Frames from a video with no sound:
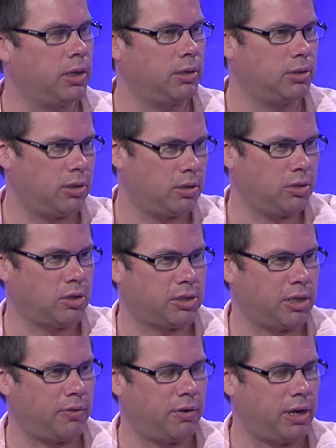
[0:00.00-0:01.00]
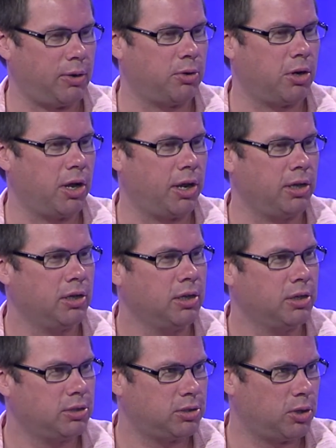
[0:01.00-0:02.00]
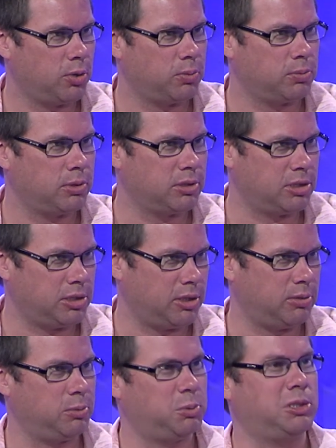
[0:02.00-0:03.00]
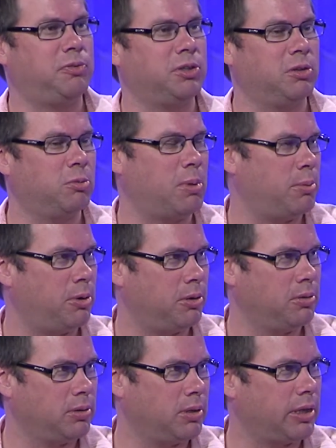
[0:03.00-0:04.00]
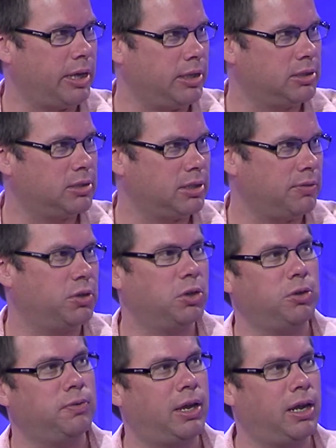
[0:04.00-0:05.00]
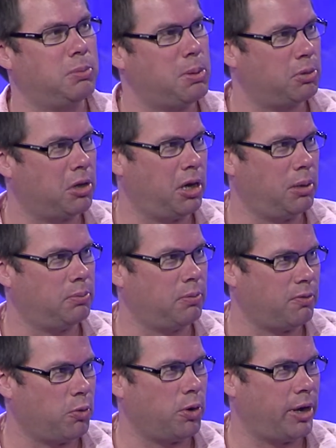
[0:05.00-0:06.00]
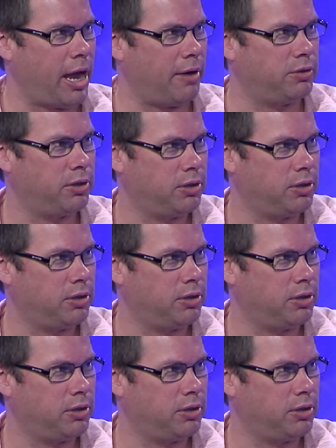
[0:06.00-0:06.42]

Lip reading: and Dr. Kevin and I were on it. So does it specifically remember his, even though you've had other people on it before and after?